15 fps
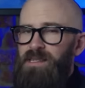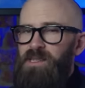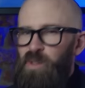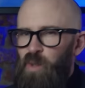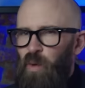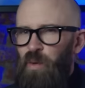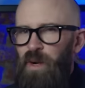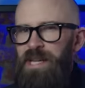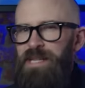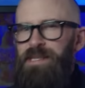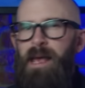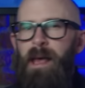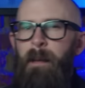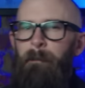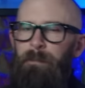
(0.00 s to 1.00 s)
stories
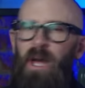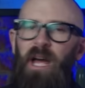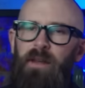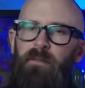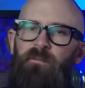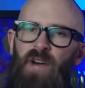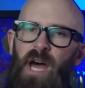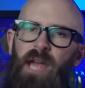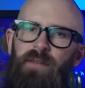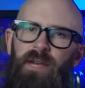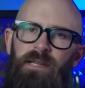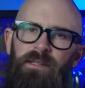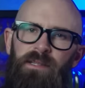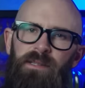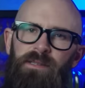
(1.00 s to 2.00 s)
behind five
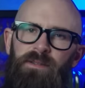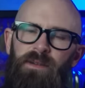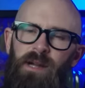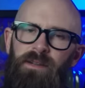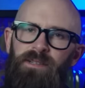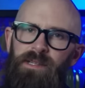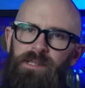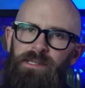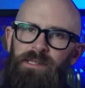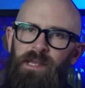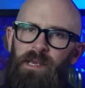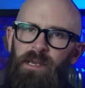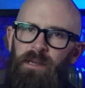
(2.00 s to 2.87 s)
ancient structures